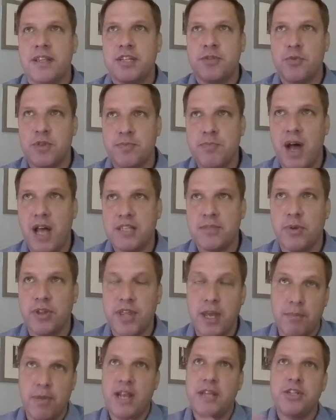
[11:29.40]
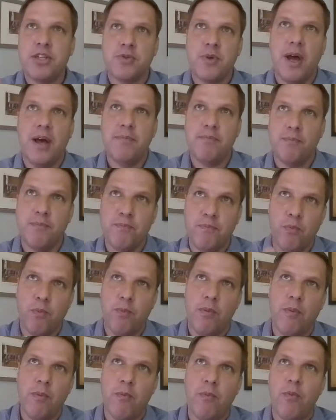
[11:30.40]
this responsible thing. But I just
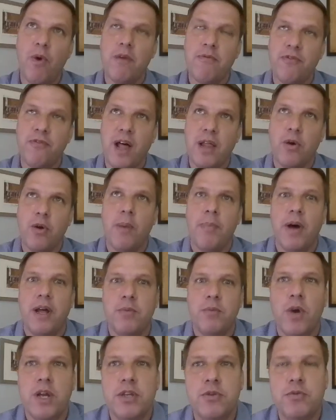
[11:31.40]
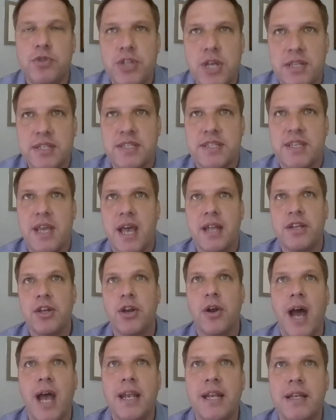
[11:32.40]
one follow up on what you just said.
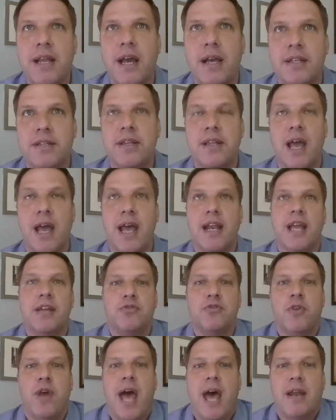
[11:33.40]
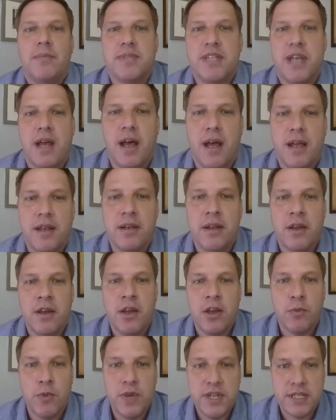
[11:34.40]
I had Andrew Adams on
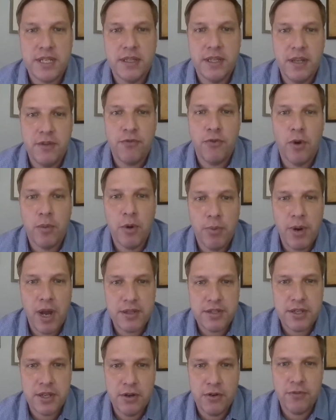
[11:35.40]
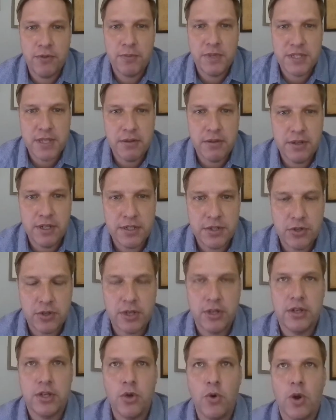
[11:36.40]
recently, former prosecutor from the Southern
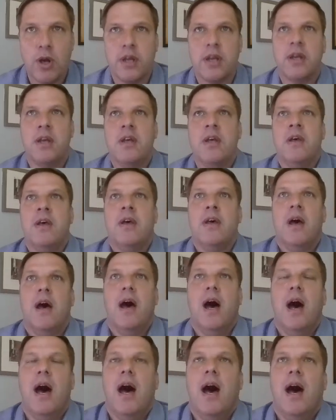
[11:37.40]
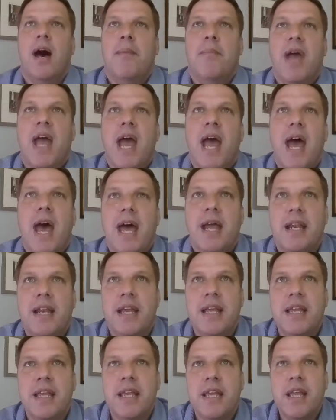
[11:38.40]
District of New York,
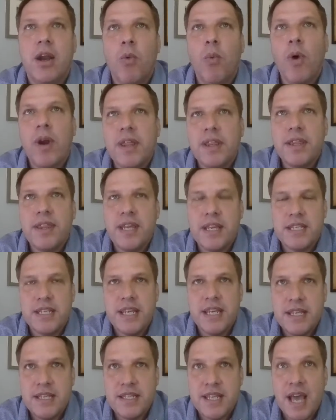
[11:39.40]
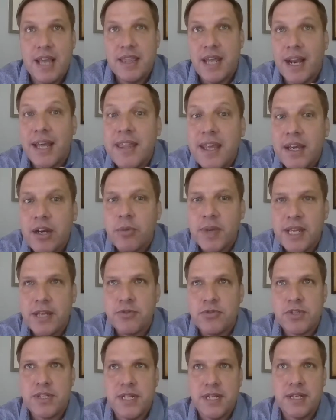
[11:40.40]
and one of the things he said that I think will be
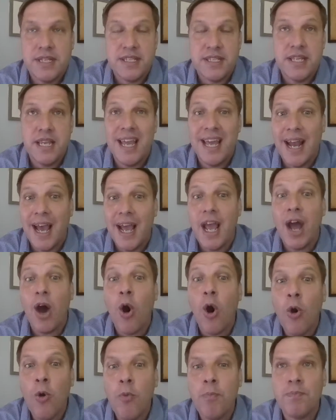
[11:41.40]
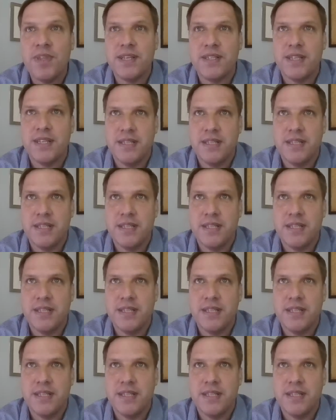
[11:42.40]
interesting to see, and I hope